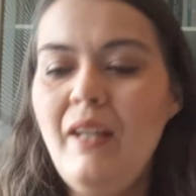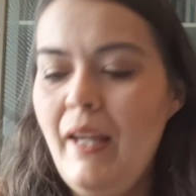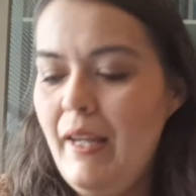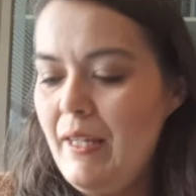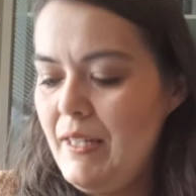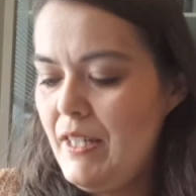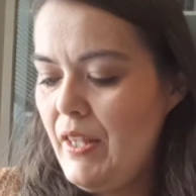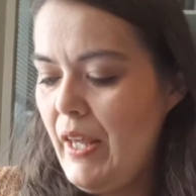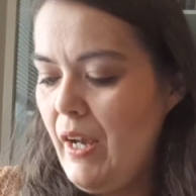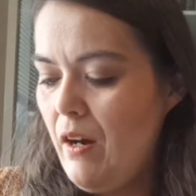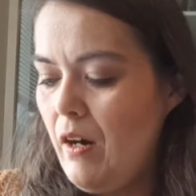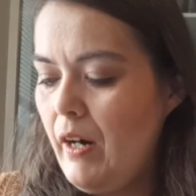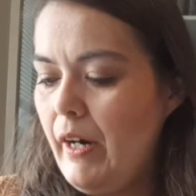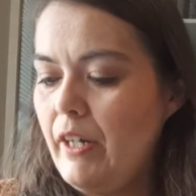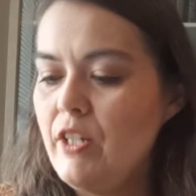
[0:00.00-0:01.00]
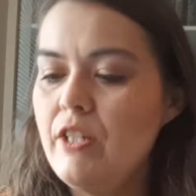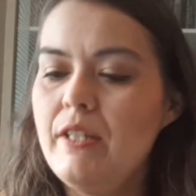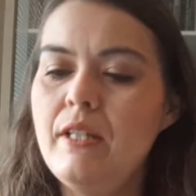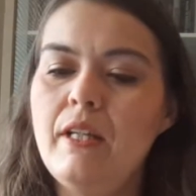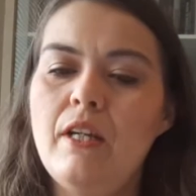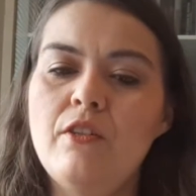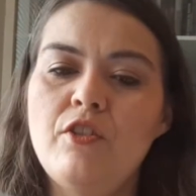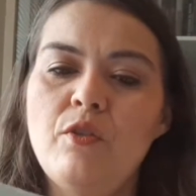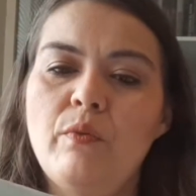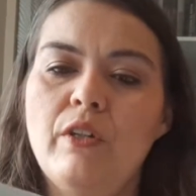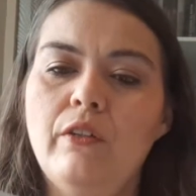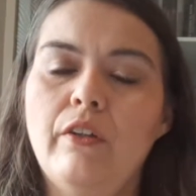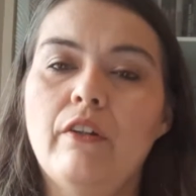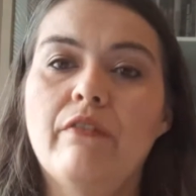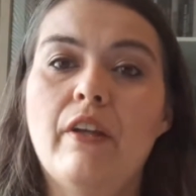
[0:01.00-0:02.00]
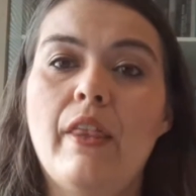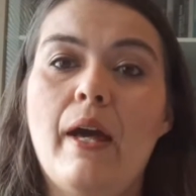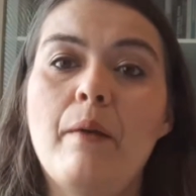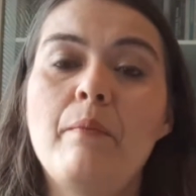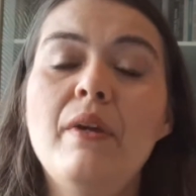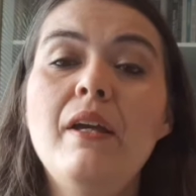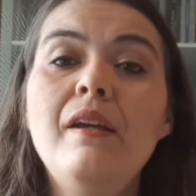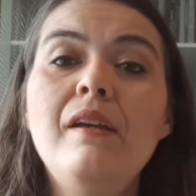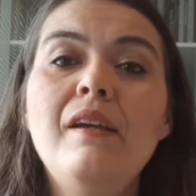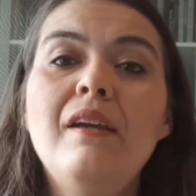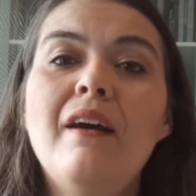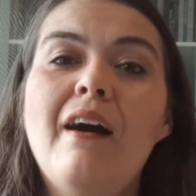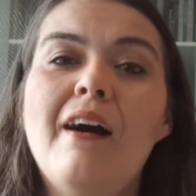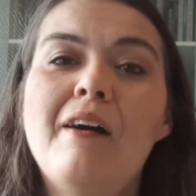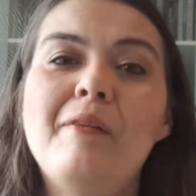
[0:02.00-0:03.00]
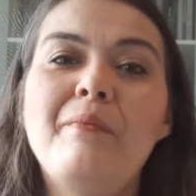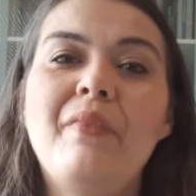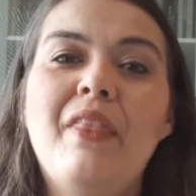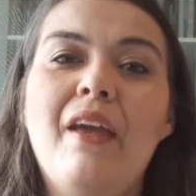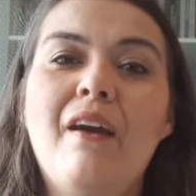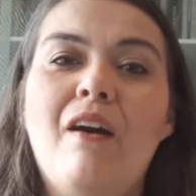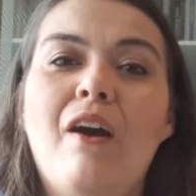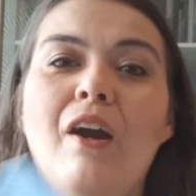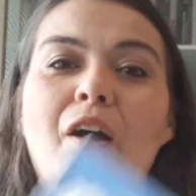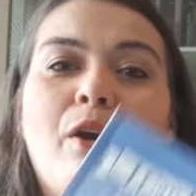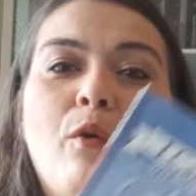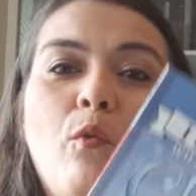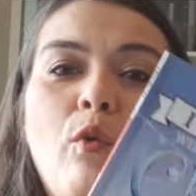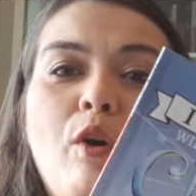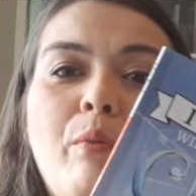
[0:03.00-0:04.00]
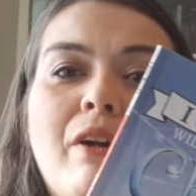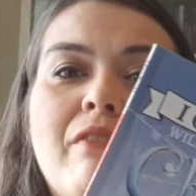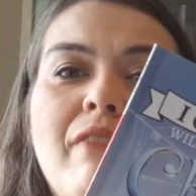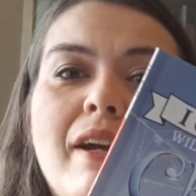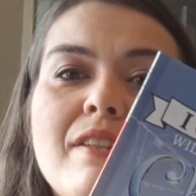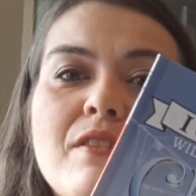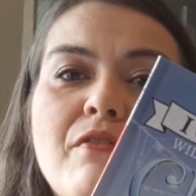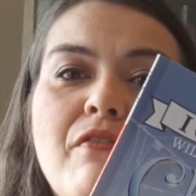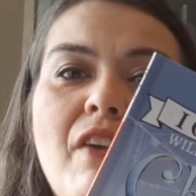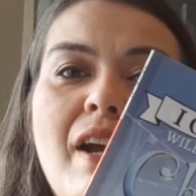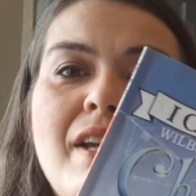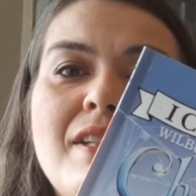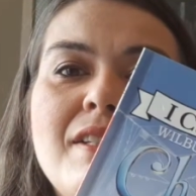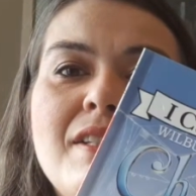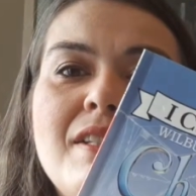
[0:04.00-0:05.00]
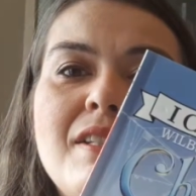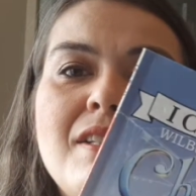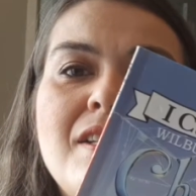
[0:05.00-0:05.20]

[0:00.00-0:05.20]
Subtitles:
And they are, just in case you want to look for them, they are Wilbur Finds a Friend